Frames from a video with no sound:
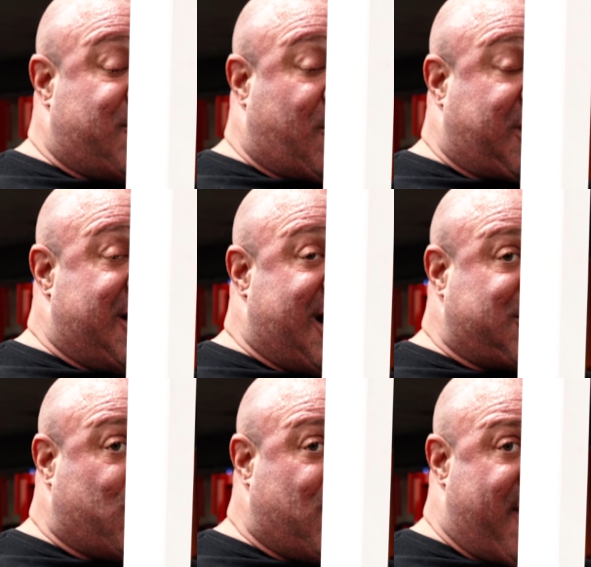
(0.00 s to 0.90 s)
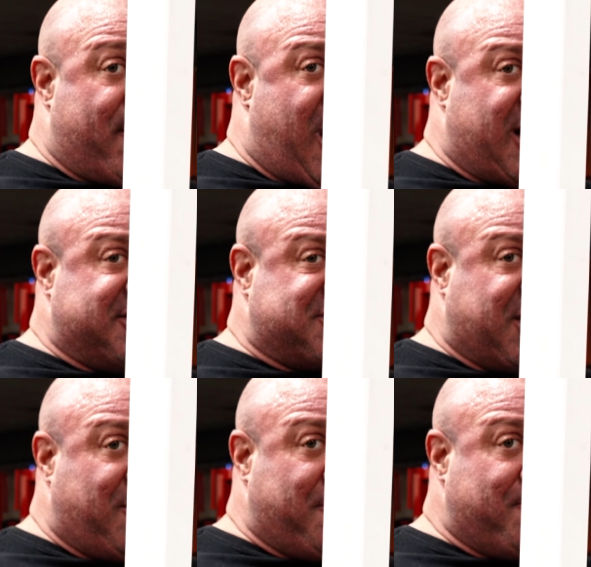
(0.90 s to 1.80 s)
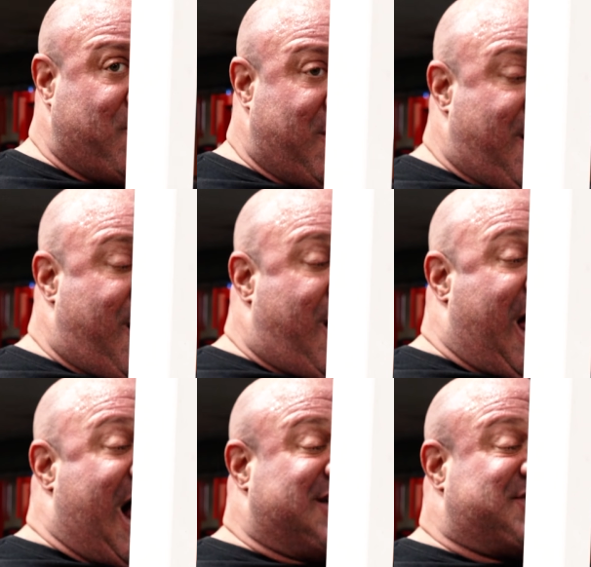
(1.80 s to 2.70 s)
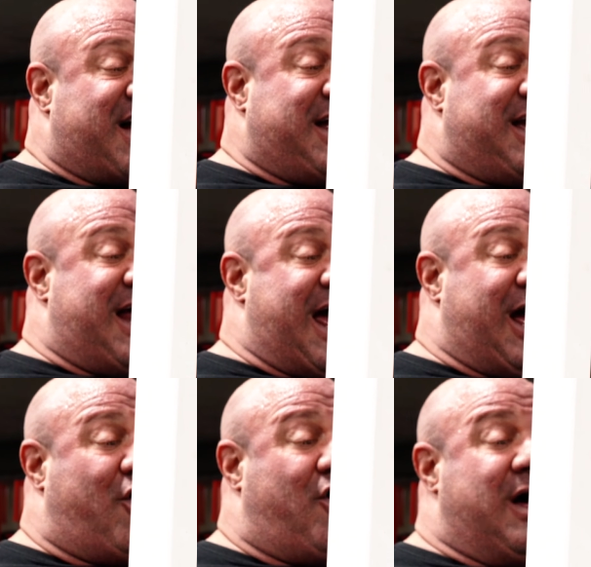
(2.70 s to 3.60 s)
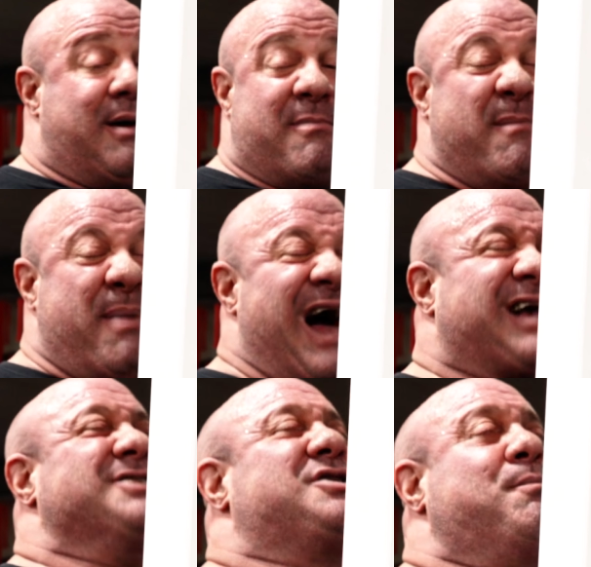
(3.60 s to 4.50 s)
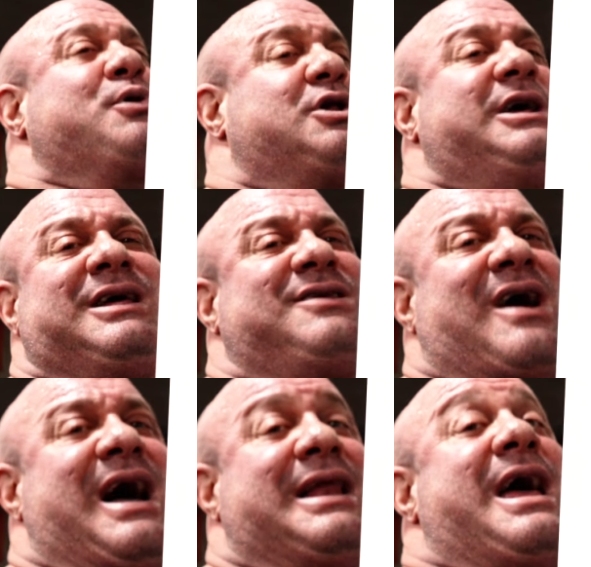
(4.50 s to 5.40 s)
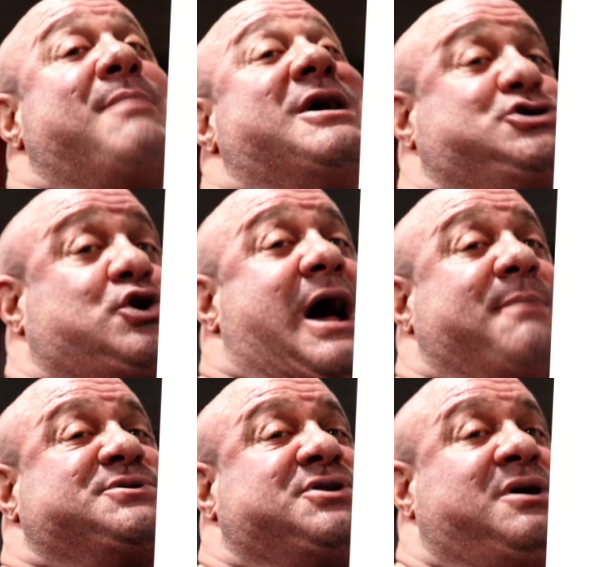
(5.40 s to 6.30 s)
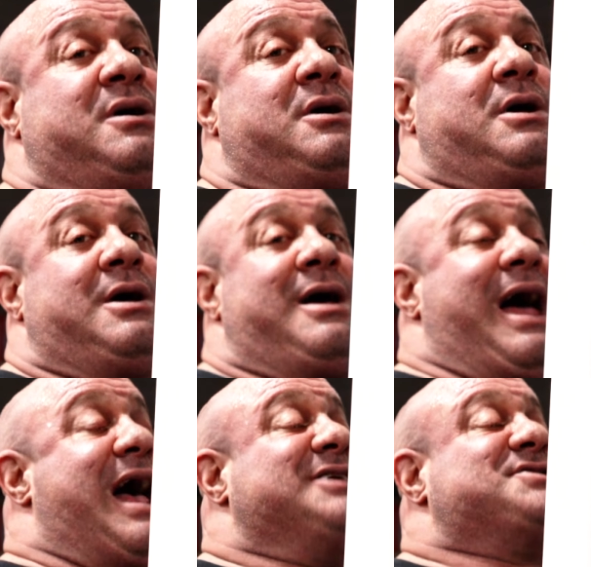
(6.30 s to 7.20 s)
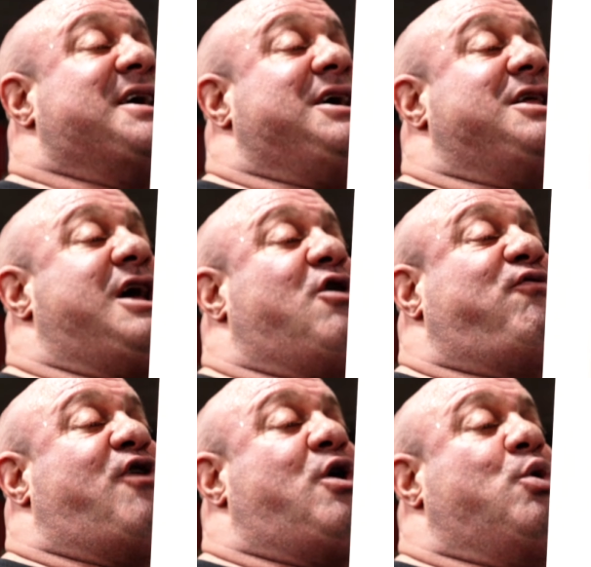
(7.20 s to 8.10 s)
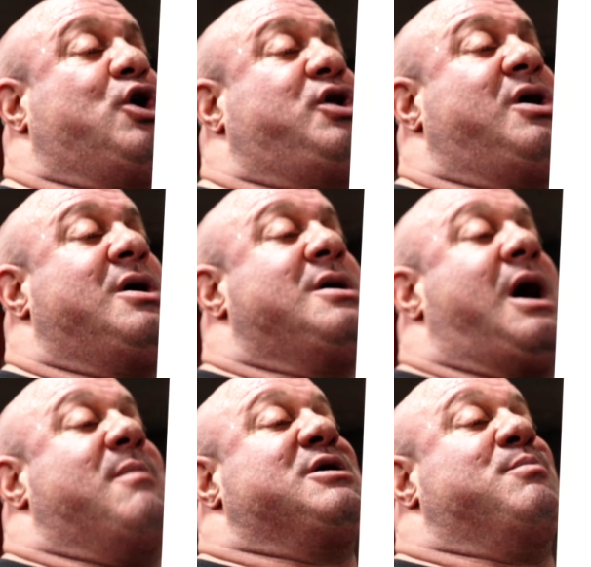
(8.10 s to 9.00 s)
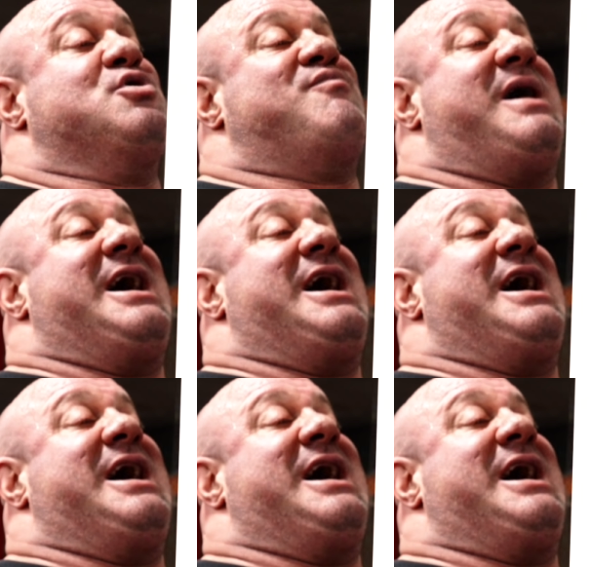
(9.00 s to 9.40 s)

they're connected with my body still. As I inhale, my back is completely tight and my traps. As I inhale forward, I'm going to move my